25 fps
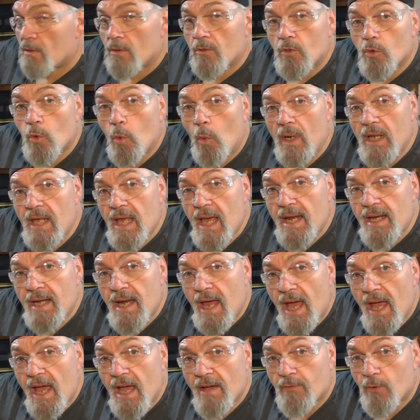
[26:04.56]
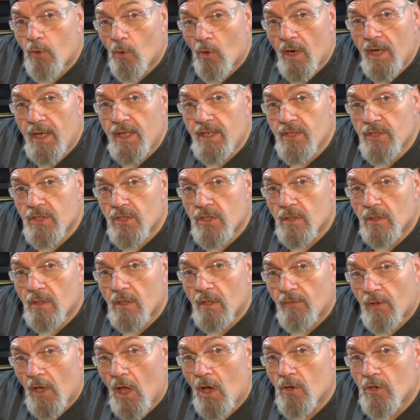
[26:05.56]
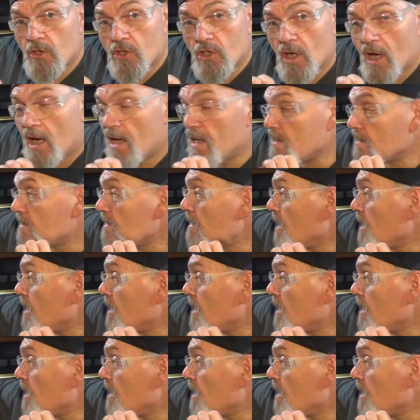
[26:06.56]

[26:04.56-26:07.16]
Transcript: 28 and a half grains of Longshot.